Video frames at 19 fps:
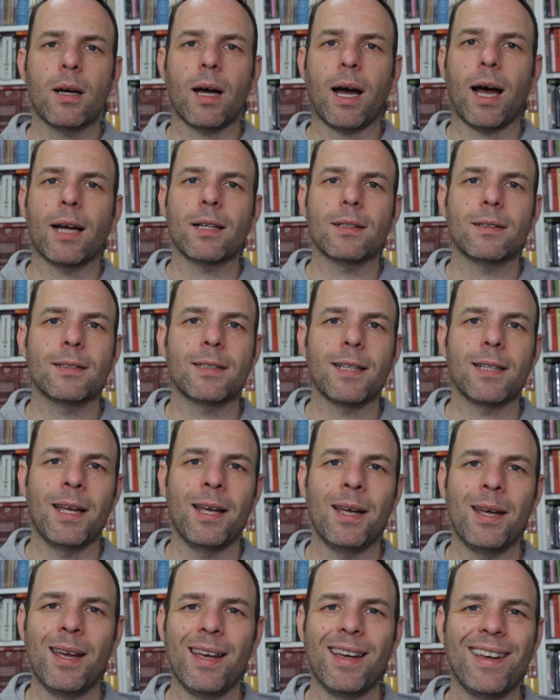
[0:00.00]
And
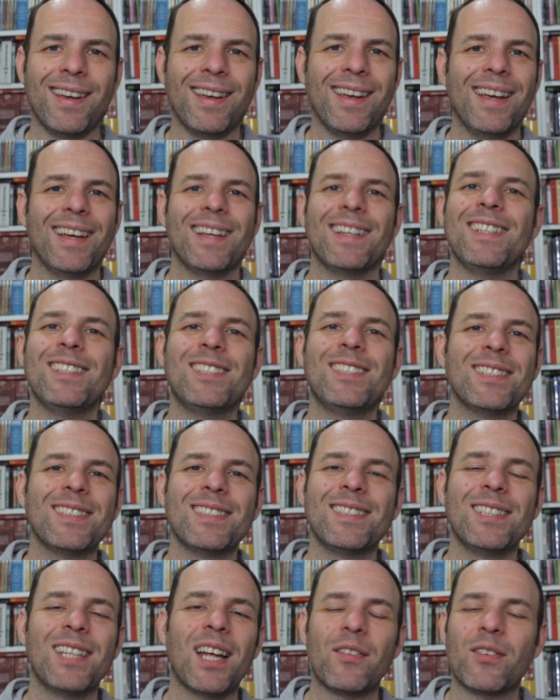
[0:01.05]
you
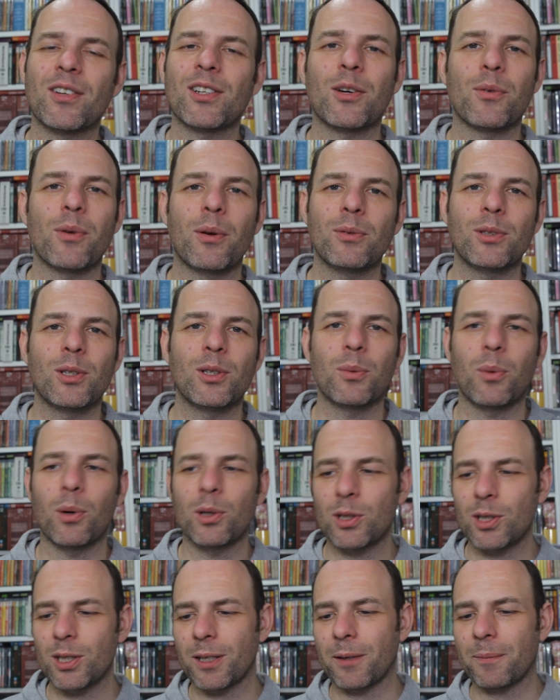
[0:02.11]
just never get around to
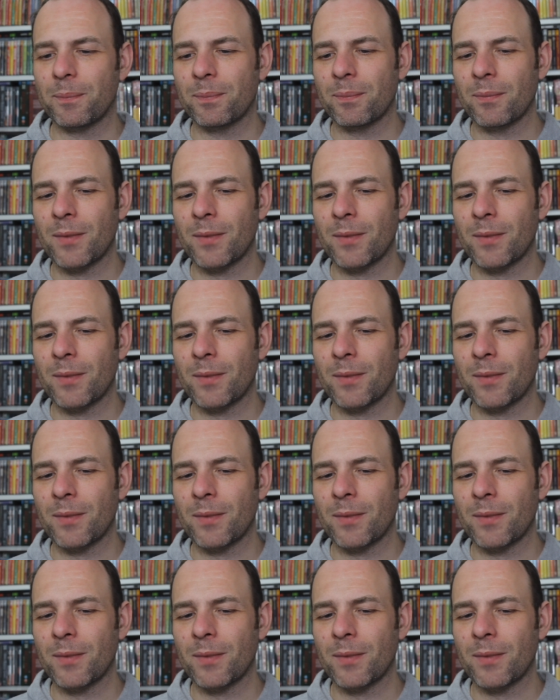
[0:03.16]
watching it.